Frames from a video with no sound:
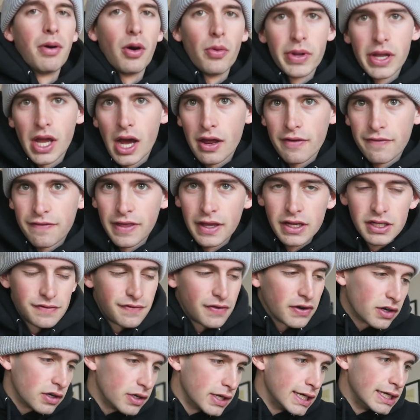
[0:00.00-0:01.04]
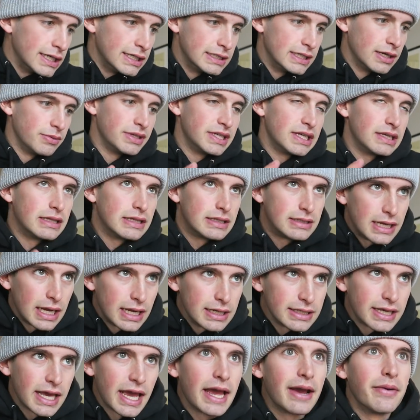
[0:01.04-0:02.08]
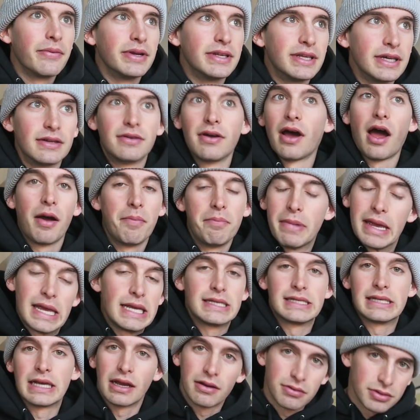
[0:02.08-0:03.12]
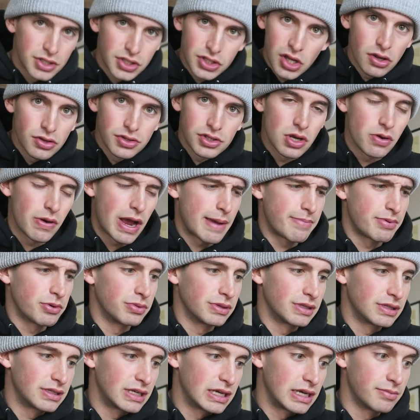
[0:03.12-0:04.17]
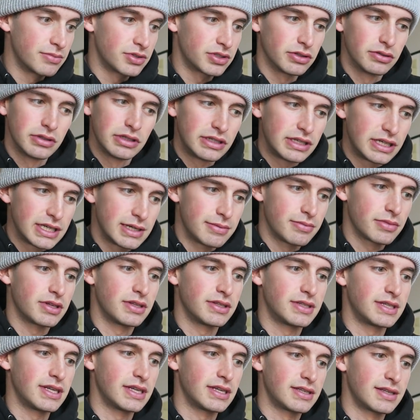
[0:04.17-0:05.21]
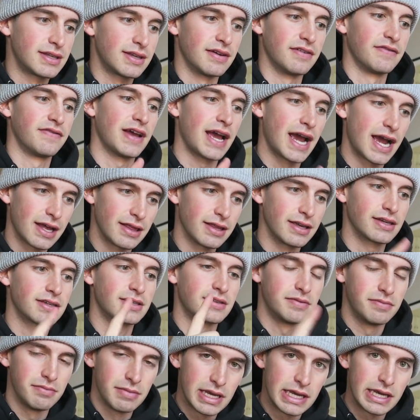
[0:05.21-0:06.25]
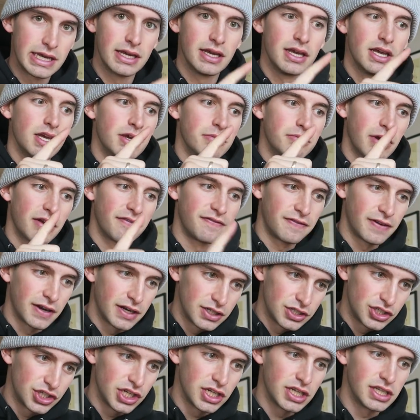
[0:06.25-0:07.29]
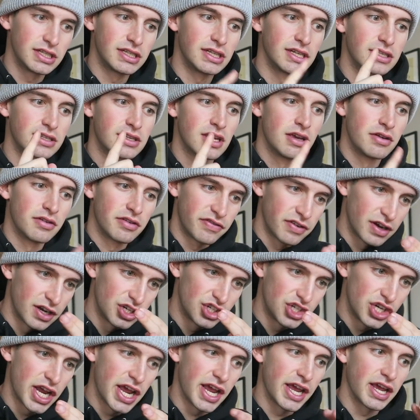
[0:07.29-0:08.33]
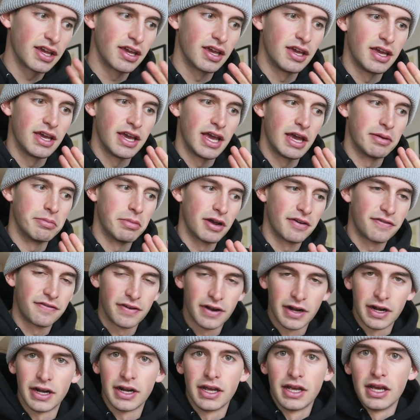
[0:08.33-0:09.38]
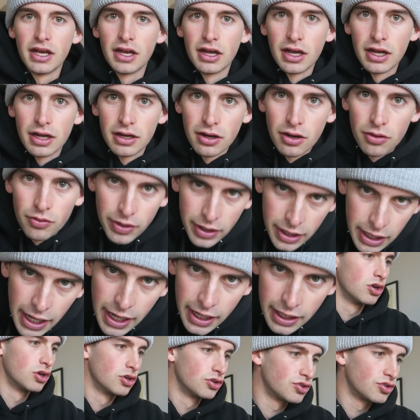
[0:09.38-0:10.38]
But we got things figured out, and then we did the 10K and we did amazing. I was so so happy with the team. So the team consists of Alex, me, my friend Jesus, friend Jake, and my friend Renee.